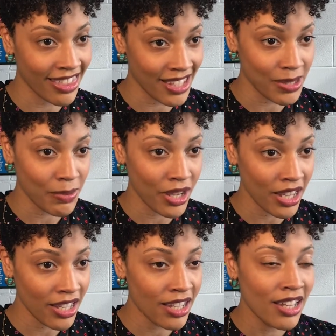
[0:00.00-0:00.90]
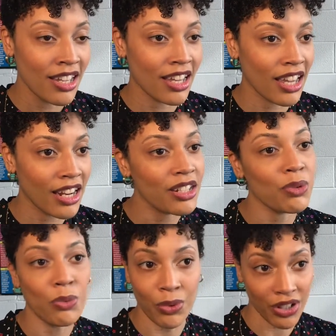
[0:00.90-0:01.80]
this way, and
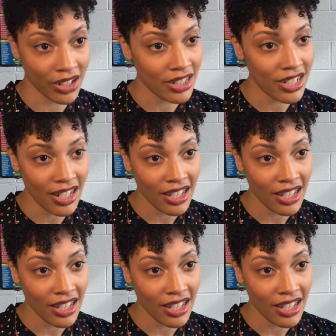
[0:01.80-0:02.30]
it worked.